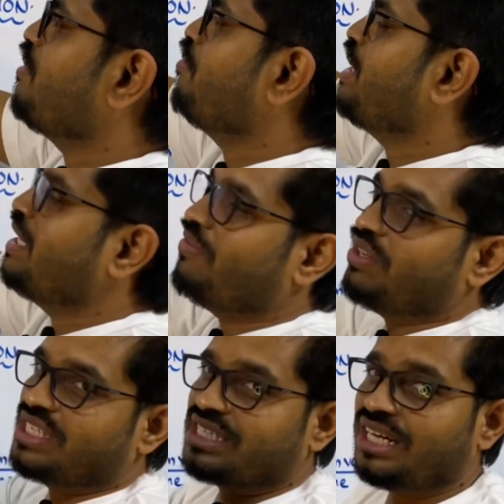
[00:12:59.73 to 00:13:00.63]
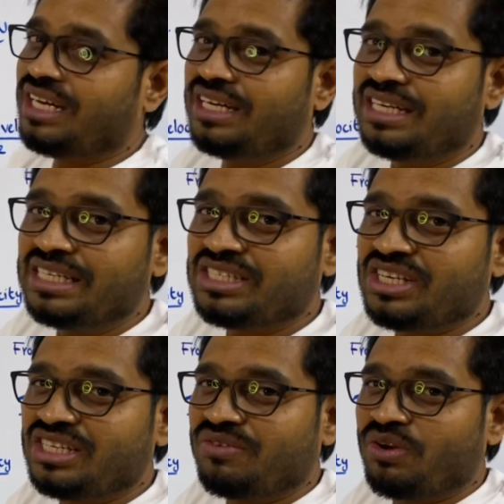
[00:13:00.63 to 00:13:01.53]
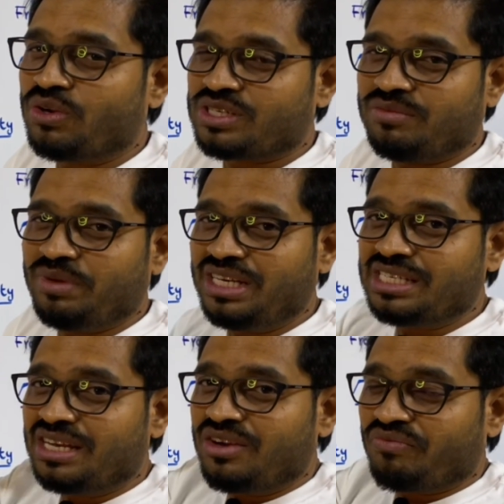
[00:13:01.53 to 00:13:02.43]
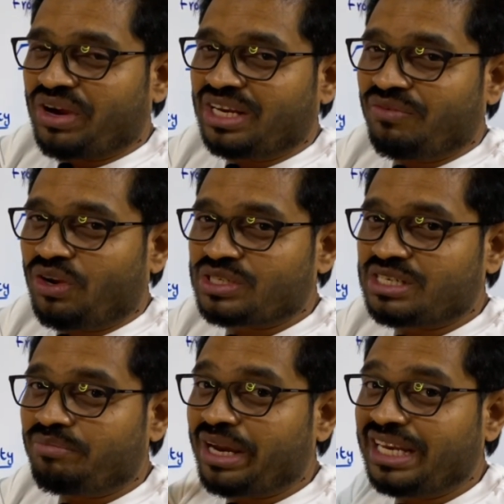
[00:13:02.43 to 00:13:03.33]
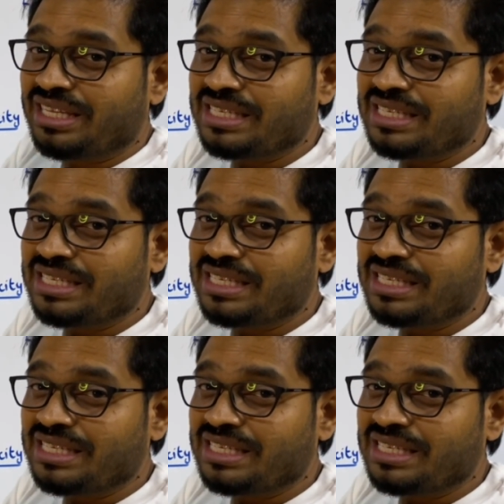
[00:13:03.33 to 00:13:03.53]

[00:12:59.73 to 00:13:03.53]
BD, which is the change in velocity, means final velocity minus